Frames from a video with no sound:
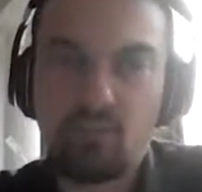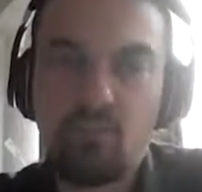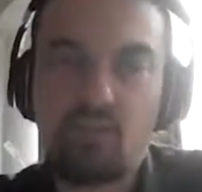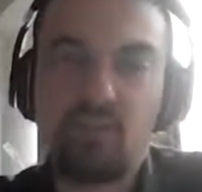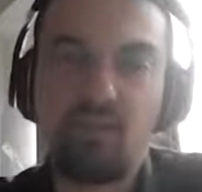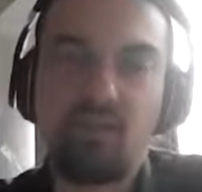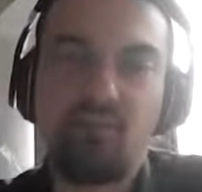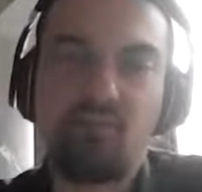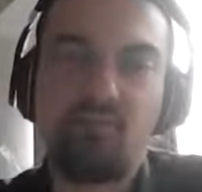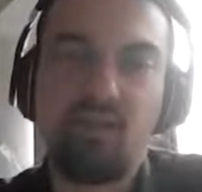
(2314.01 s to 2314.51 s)

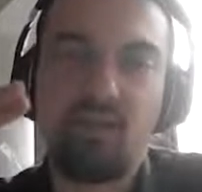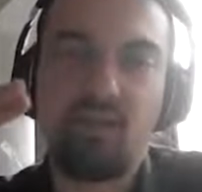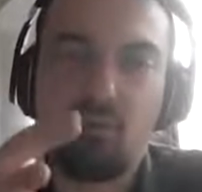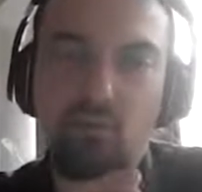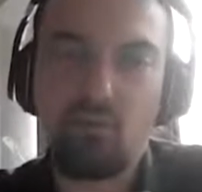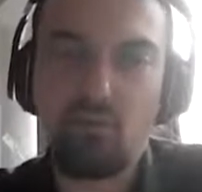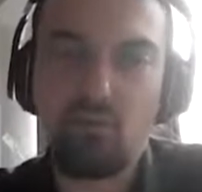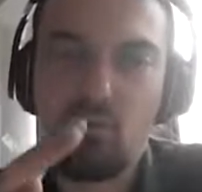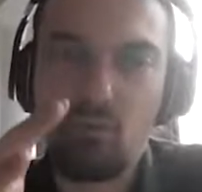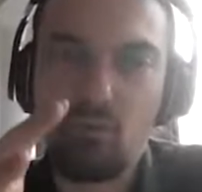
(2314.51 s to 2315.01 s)
that are very
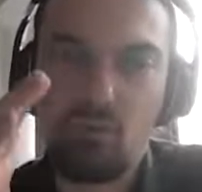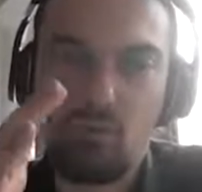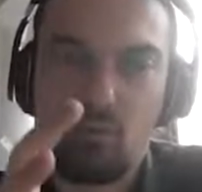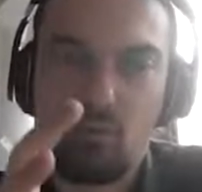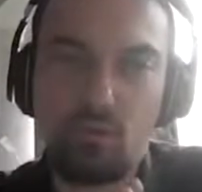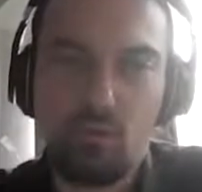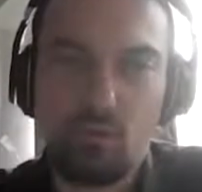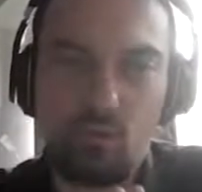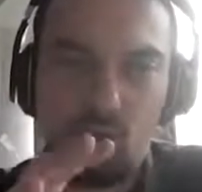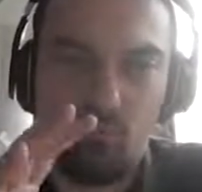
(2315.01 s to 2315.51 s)
close to
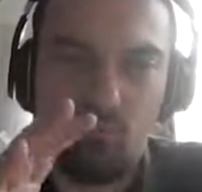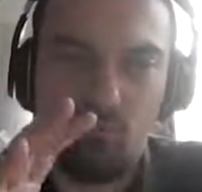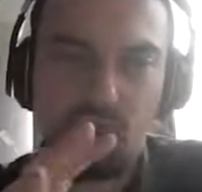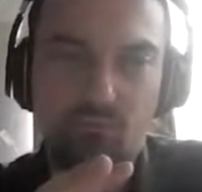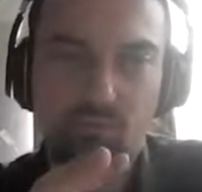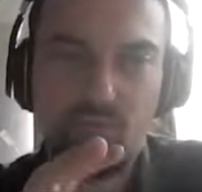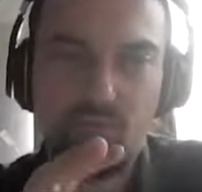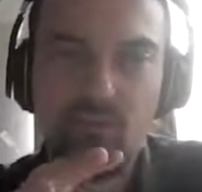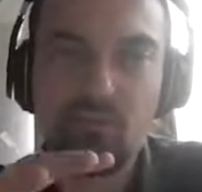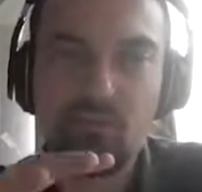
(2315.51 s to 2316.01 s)
your own
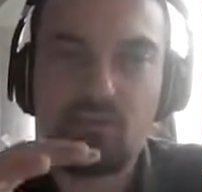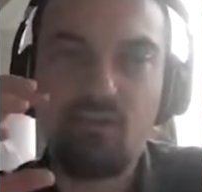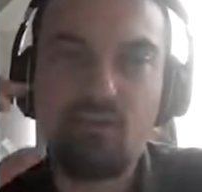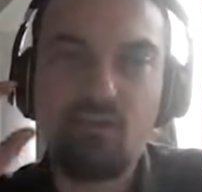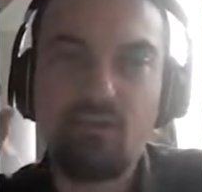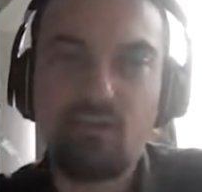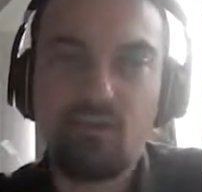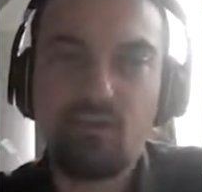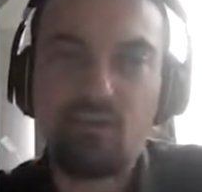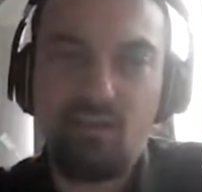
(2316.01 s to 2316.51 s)
field,
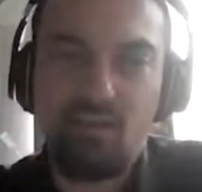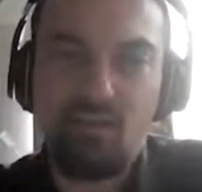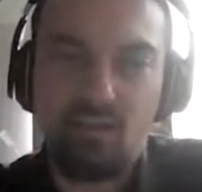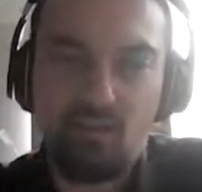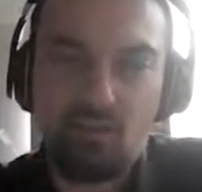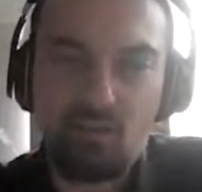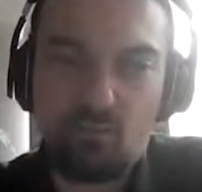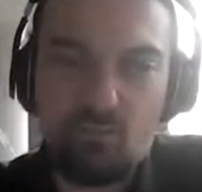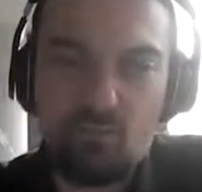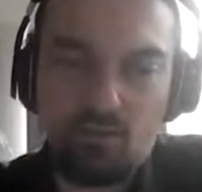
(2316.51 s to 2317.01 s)

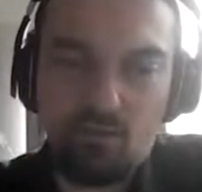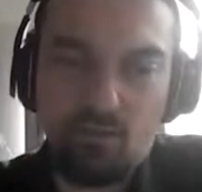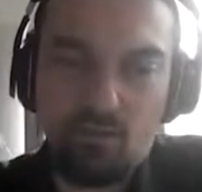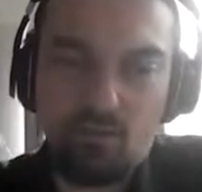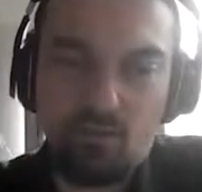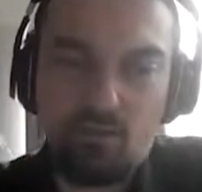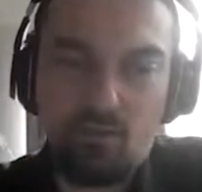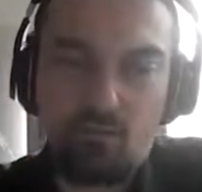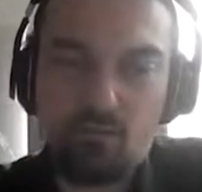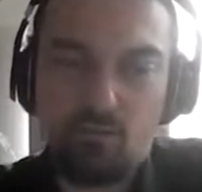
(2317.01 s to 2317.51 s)
and where
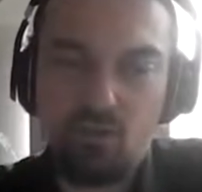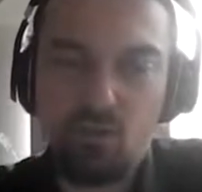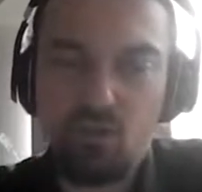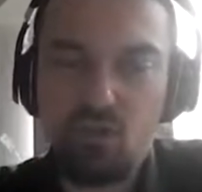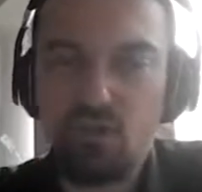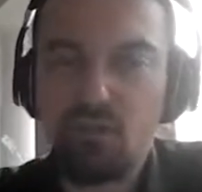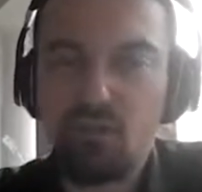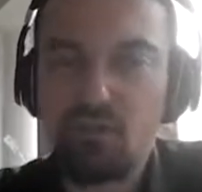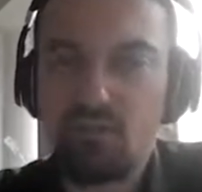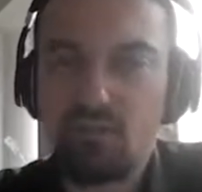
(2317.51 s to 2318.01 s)
the
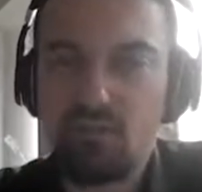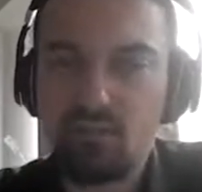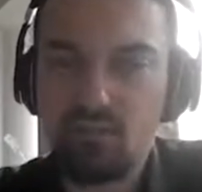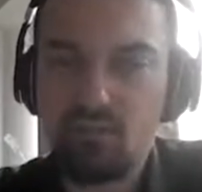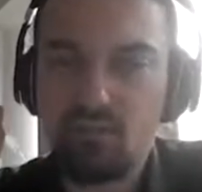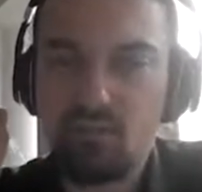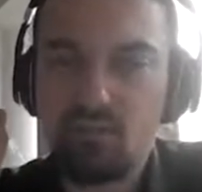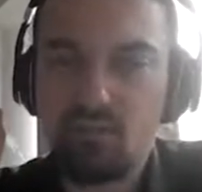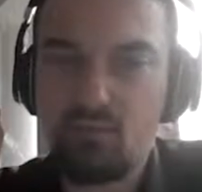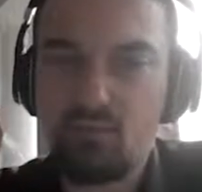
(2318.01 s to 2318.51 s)
machine
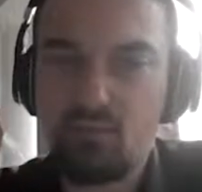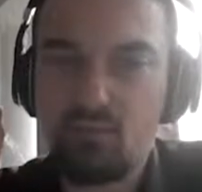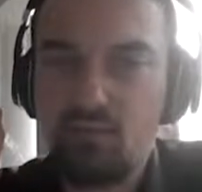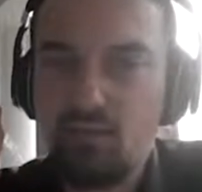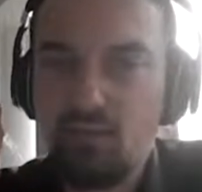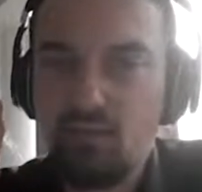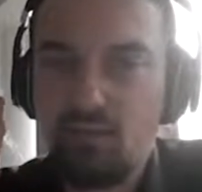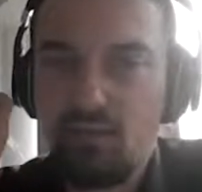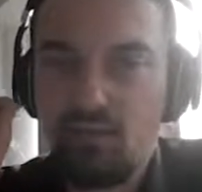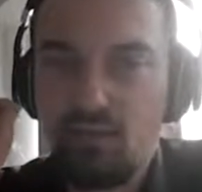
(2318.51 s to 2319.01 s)
tells you,
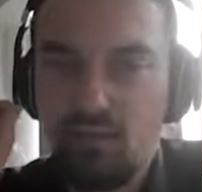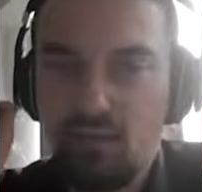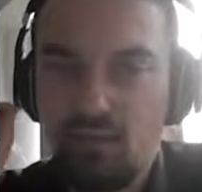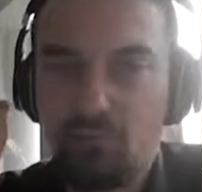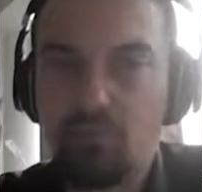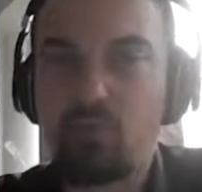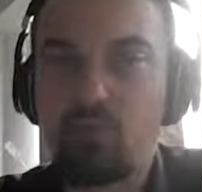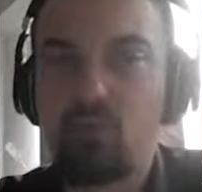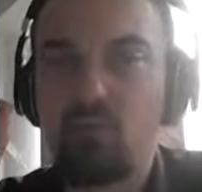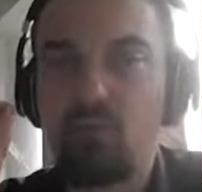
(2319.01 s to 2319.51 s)
I
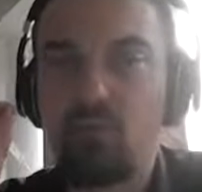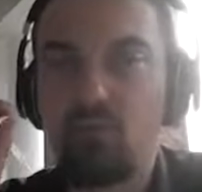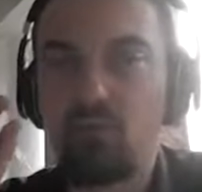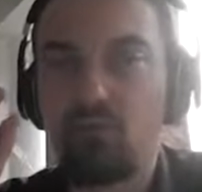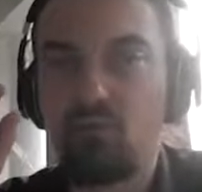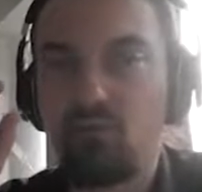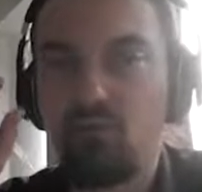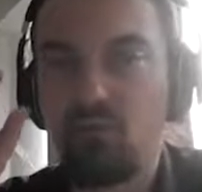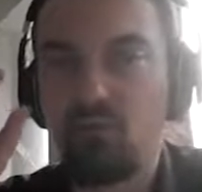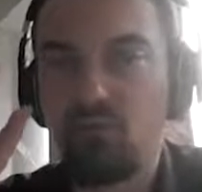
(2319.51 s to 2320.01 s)

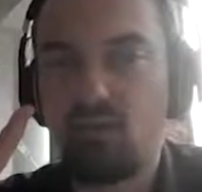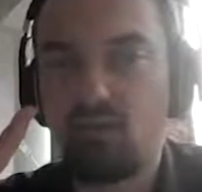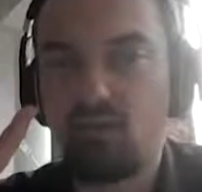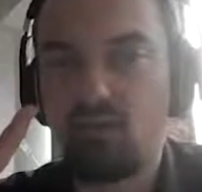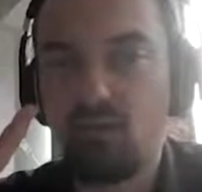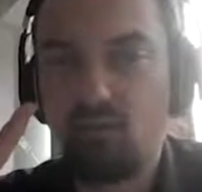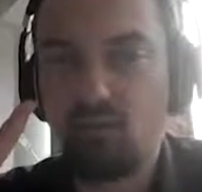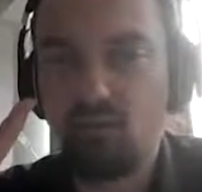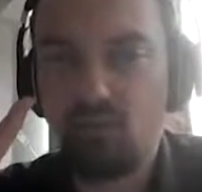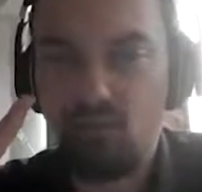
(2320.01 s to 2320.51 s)
predict that
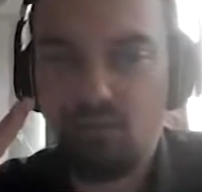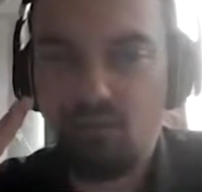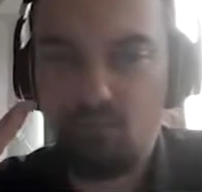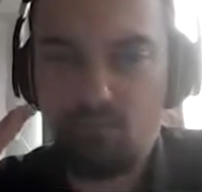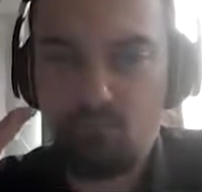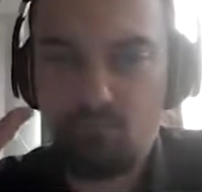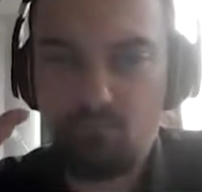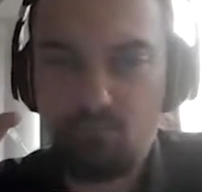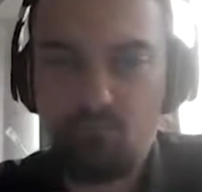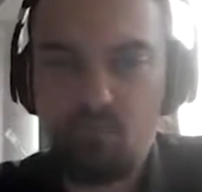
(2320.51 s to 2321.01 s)

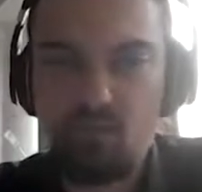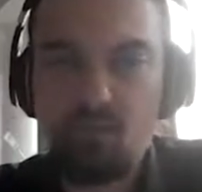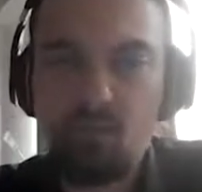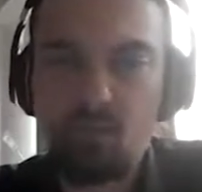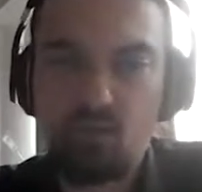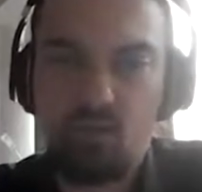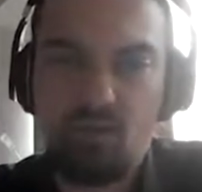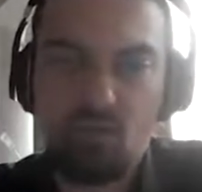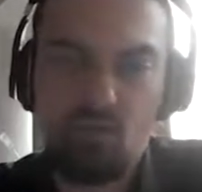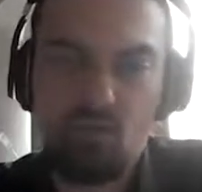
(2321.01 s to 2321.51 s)
this
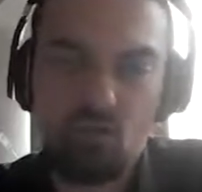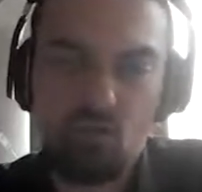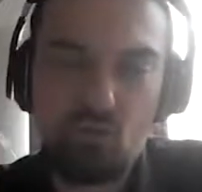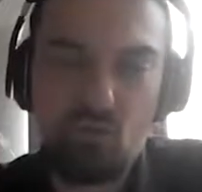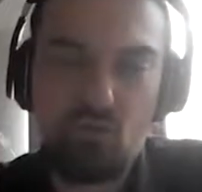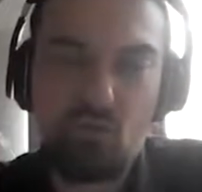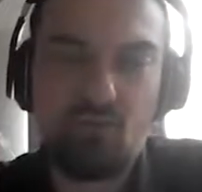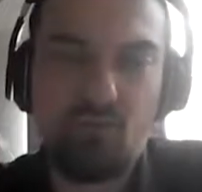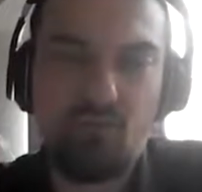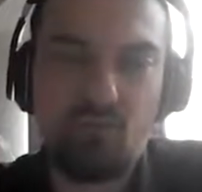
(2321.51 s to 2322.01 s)
connection
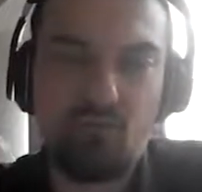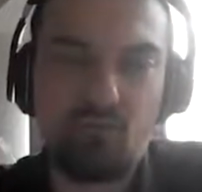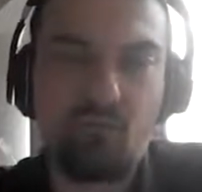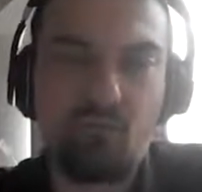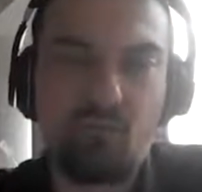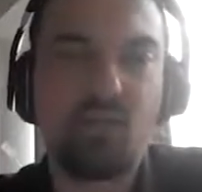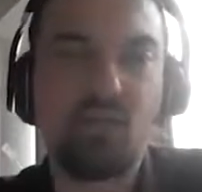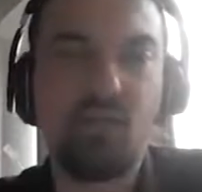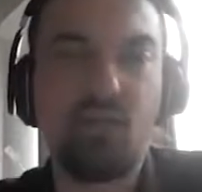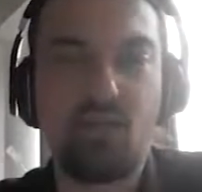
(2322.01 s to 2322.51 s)
will have
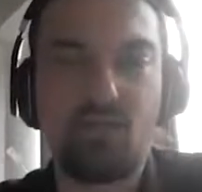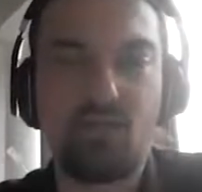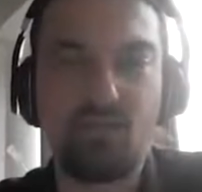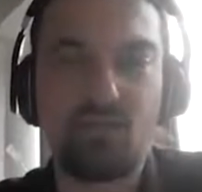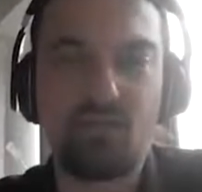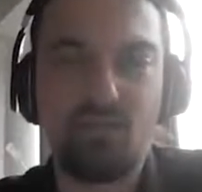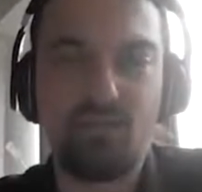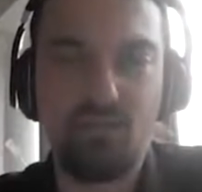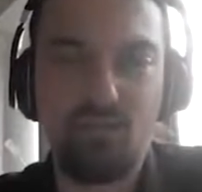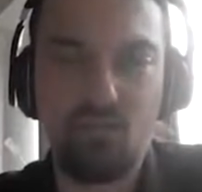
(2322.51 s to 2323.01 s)
very high
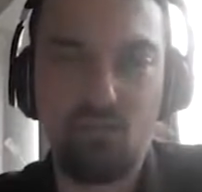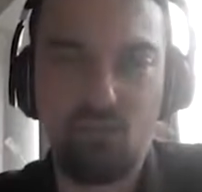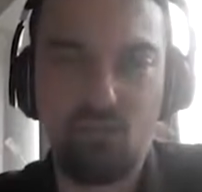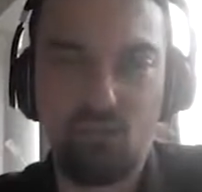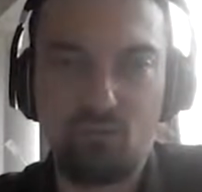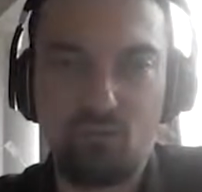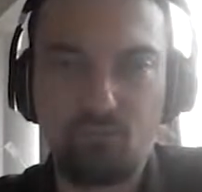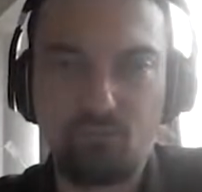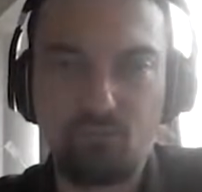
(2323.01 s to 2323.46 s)
sedation